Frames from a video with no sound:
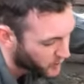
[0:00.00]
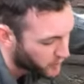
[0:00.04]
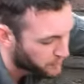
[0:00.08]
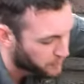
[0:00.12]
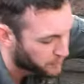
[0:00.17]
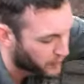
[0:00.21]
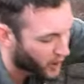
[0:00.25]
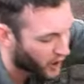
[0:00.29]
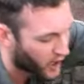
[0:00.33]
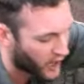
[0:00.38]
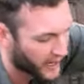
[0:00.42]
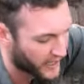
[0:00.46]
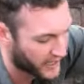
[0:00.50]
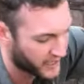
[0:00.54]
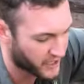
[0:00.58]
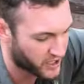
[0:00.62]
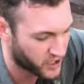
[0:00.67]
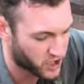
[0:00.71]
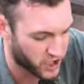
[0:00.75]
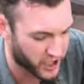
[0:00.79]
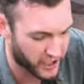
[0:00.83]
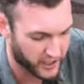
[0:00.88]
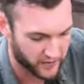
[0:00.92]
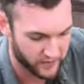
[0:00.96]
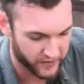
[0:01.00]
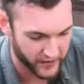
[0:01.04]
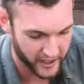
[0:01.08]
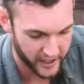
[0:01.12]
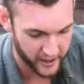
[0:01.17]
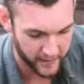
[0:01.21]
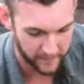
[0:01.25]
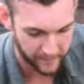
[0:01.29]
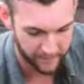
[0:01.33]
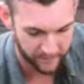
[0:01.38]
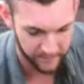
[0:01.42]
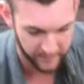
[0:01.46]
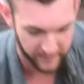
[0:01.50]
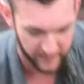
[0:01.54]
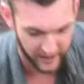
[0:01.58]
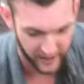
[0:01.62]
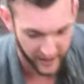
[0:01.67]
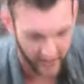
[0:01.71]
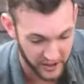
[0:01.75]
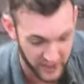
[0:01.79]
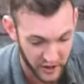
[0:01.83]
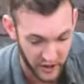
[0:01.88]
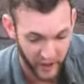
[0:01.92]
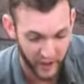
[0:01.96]
will bite, inject venom,
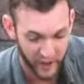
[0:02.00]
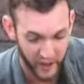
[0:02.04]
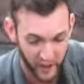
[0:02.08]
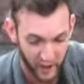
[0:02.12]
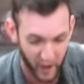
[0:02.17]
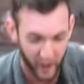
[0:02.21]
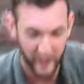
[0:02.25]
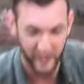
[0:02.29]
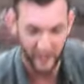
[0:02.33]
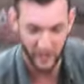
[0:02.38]
not